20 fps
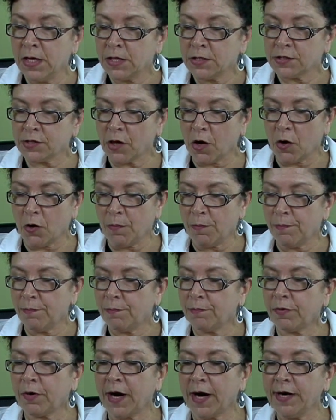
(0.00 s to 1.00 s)
So
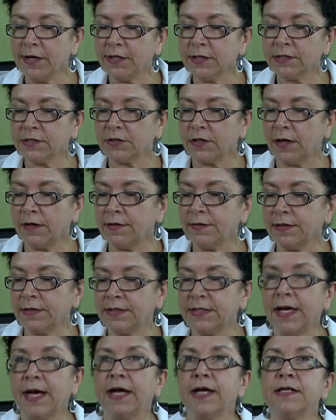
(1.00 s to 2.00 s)
prior to starting
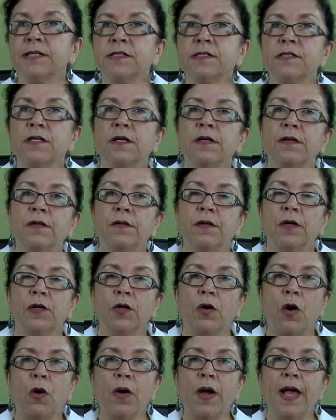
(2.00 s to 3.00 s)
the test,
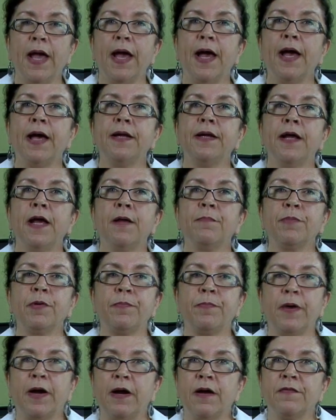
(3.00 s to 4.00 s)
go ahead and
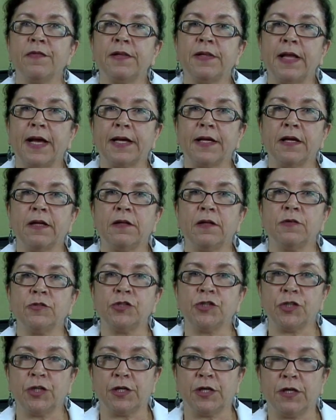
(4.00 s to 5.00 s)
prepare the
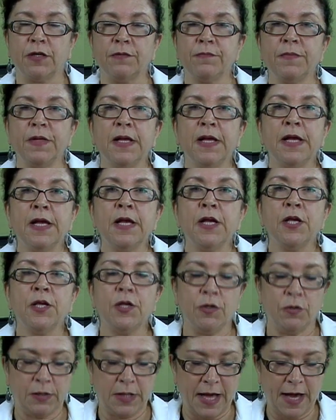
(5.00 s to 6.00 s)
Laculose sugar.
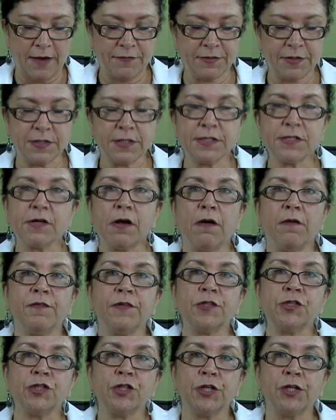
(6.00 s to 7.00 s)
You'll have to dissolve
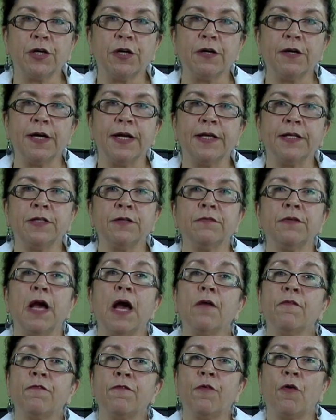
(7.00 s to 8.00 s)
the sugar in
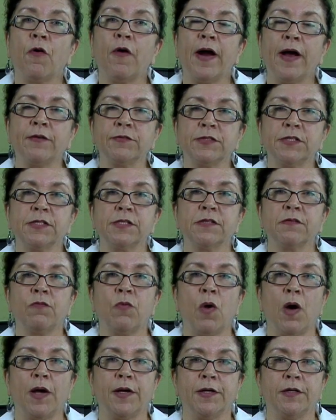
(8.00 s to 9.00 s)
4 ounces
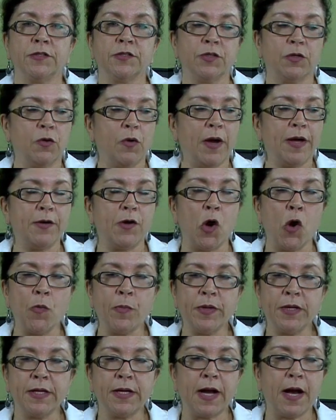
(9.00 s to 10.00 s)
of water. So go ahead and
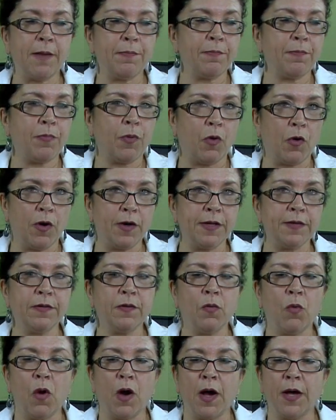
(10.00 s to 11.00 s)
open it up, pour it in
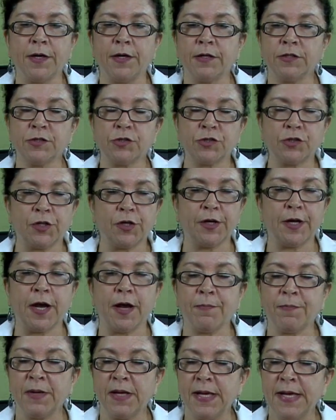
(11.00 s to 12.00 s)
the water, stir it
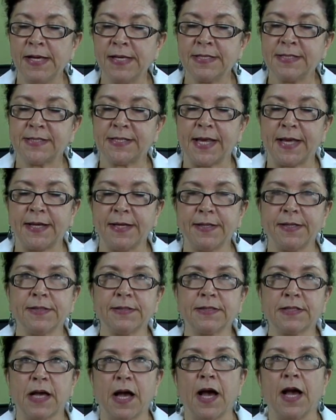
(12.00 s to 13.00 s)
up, set it
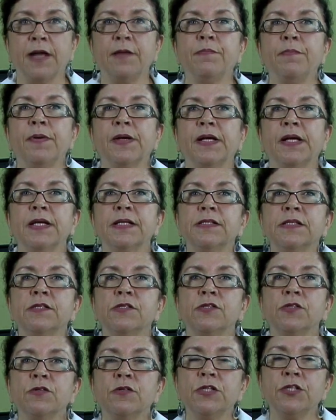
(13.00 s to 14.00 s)
aside, because
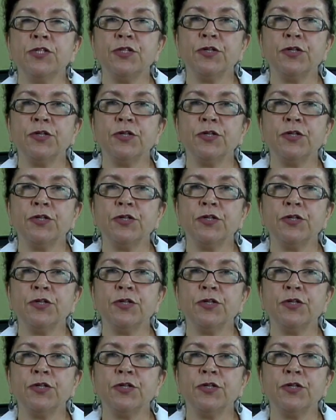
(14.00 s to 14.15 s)
as soon